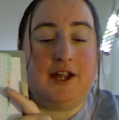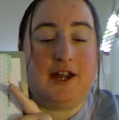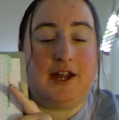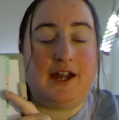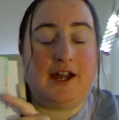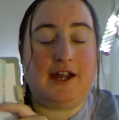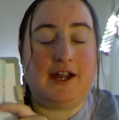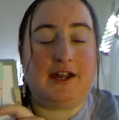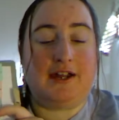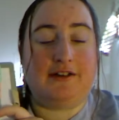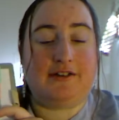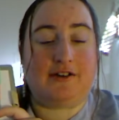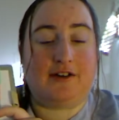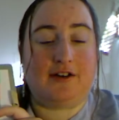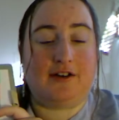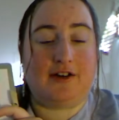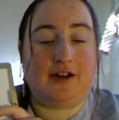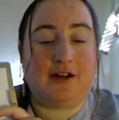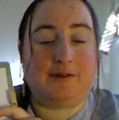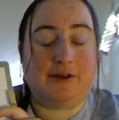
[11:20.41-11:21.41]
and
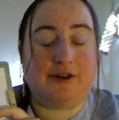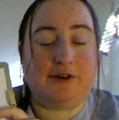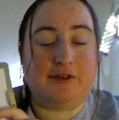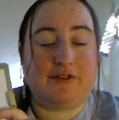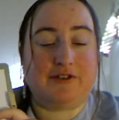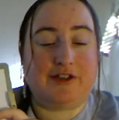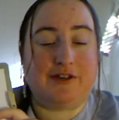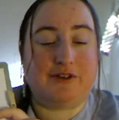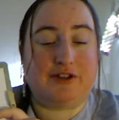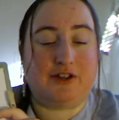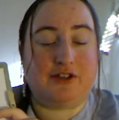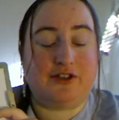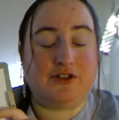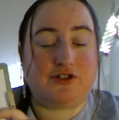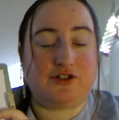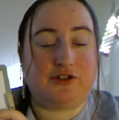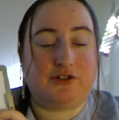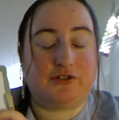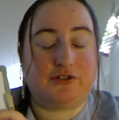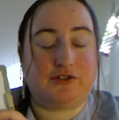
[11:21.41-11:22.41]
I also have another
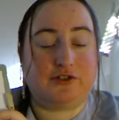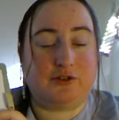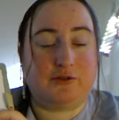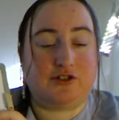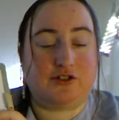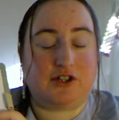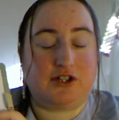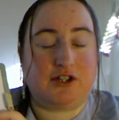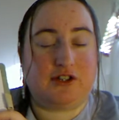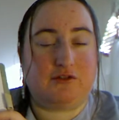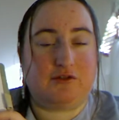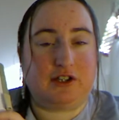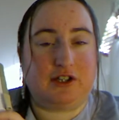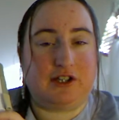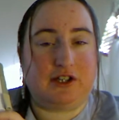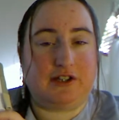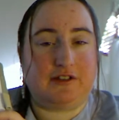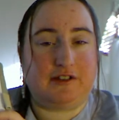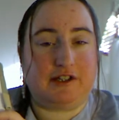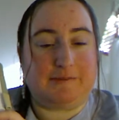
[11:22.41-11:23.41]
journal too, which I really
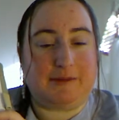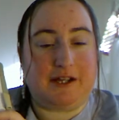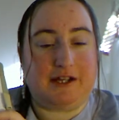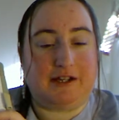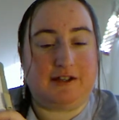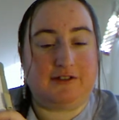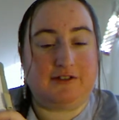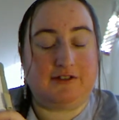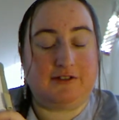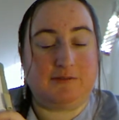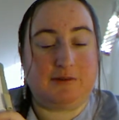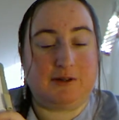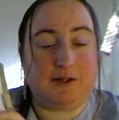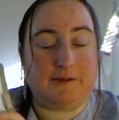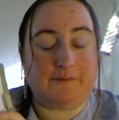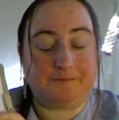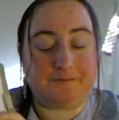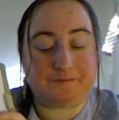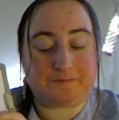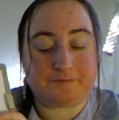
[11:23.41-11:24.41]
need to get back into.
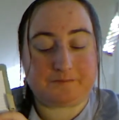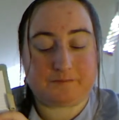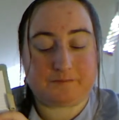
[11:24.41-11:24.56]
But